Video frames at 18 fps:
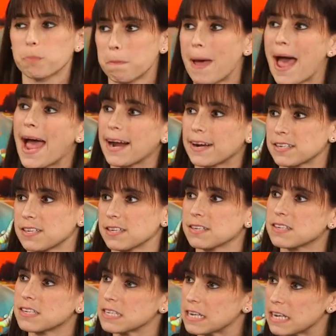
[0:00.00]
Max
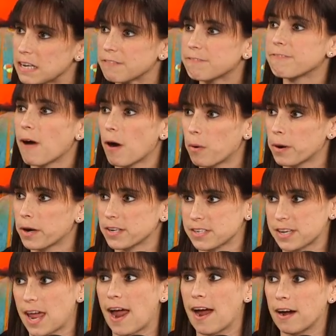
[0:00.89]
and Steve forward
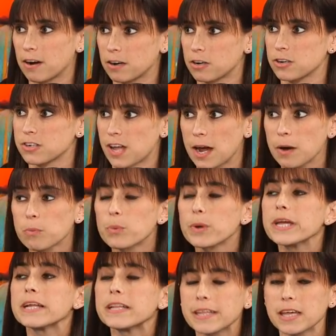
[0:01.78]
as characters. I
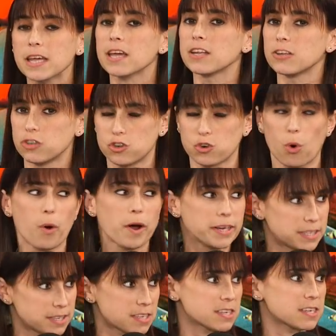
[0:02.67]
really
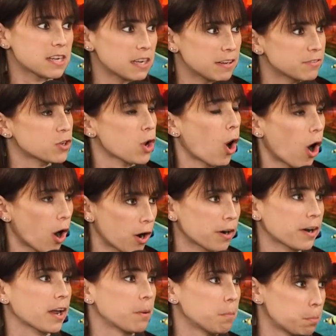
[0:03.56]
enjoyed Steve's
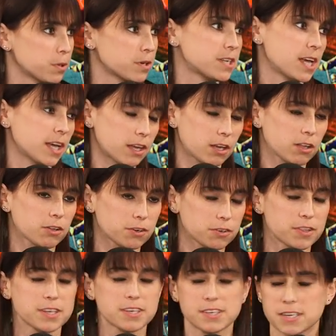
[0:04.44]
arc in particular
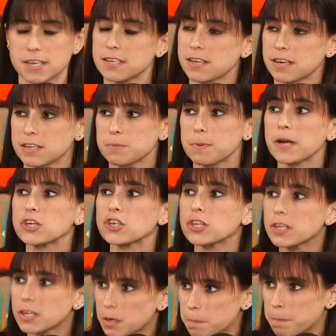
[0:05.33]
this season,
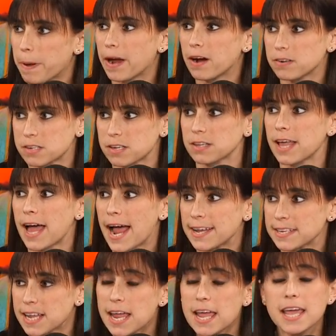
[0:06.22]
especially compared to
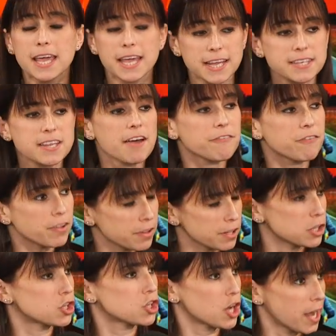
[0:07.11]
last. He
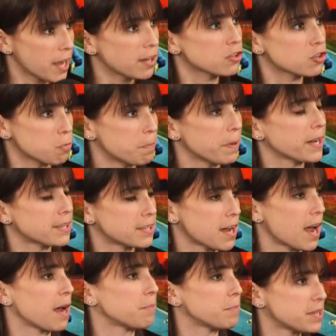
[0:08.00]
definitely changed big
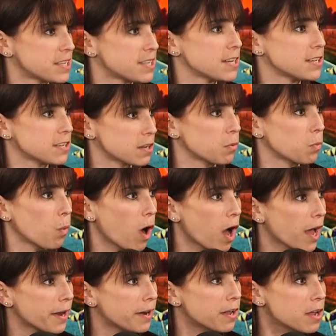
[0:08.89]
time in season
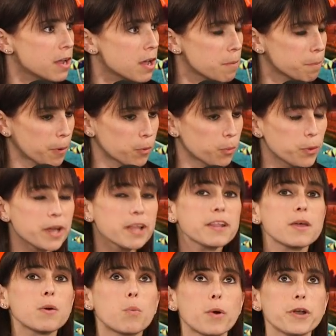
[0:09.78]
1, but
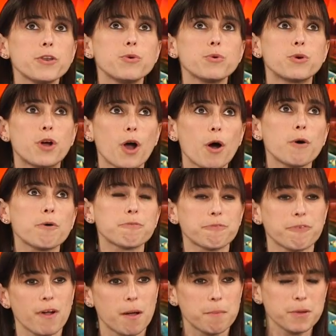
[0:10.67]
really when you go
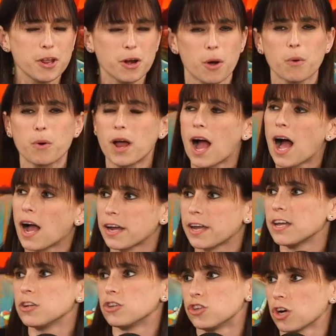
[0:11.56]
from, you know,
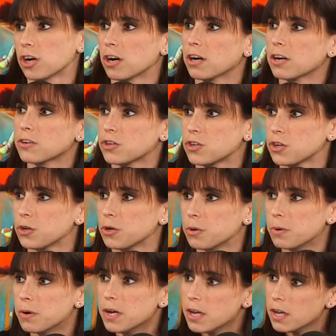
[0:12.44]
cocky jerk
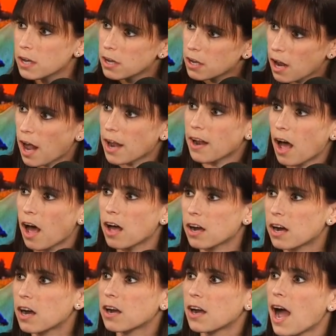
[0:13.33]
to a,
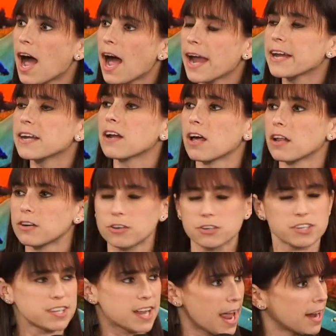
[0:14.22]
a kind
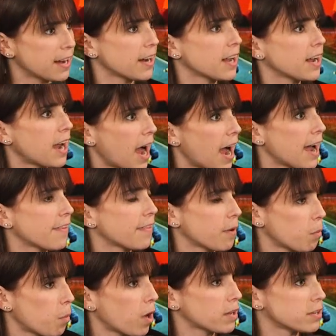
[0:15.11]
understanding guy
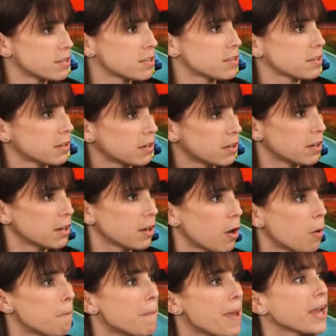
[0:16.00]
that wants to, you
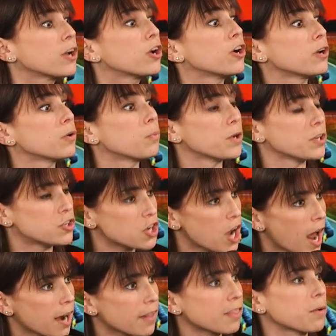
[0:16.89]
know, make good with
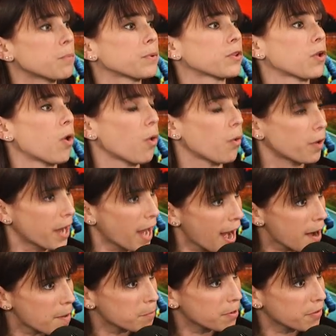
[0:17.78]
Jonathan with the whole
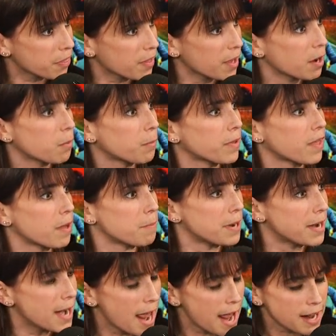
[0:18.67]
camera thing with him
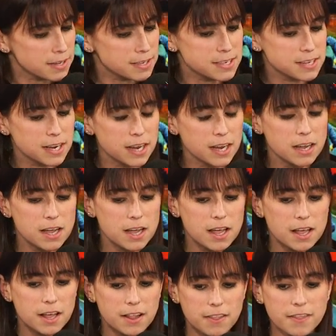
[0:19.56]
and Nancy,
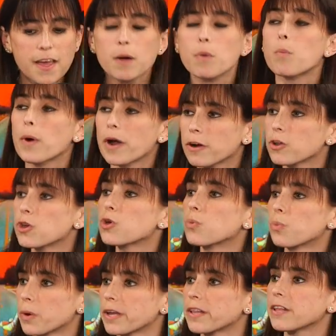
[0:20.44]
then where do you
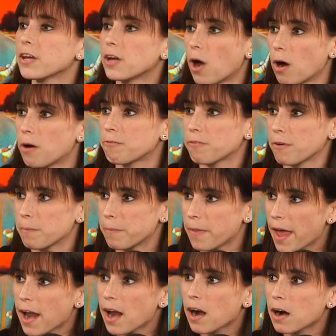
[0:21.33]
really go from
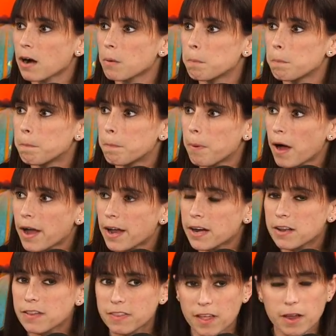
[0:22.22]
there?
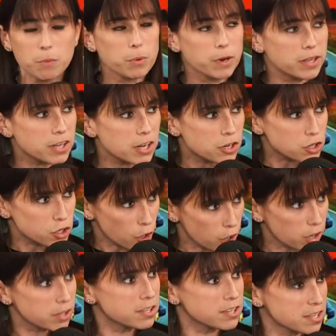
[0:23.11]
But they really
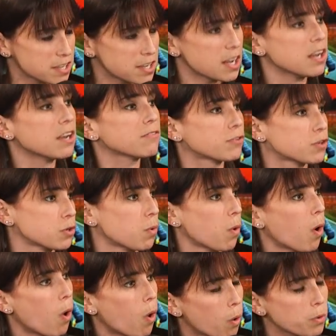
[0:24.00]
took Steve to
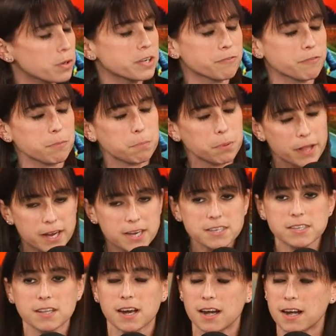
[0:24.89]
a whole different
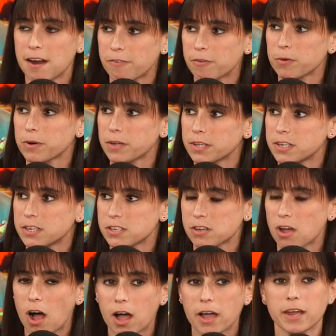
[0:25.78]
place that I never really
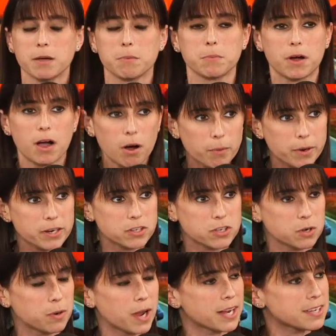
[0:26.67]
saw him going
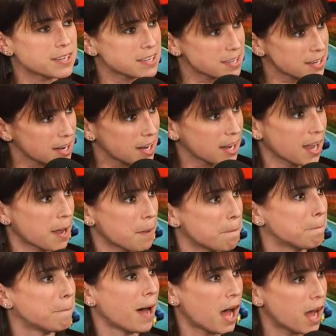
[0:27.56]
to. And seeing
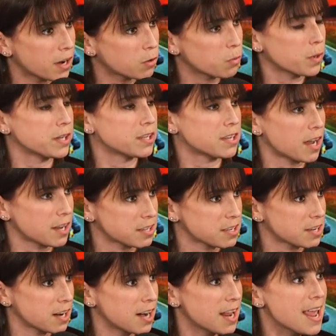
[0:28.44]
him bond with
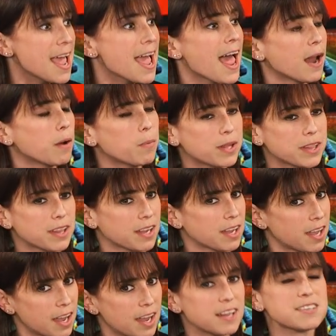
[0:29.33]
Dustin and with the
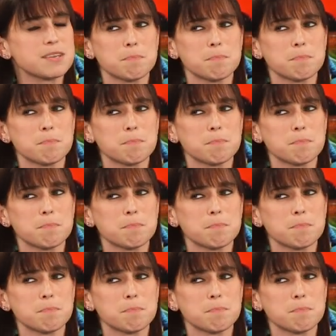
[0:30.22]
kids.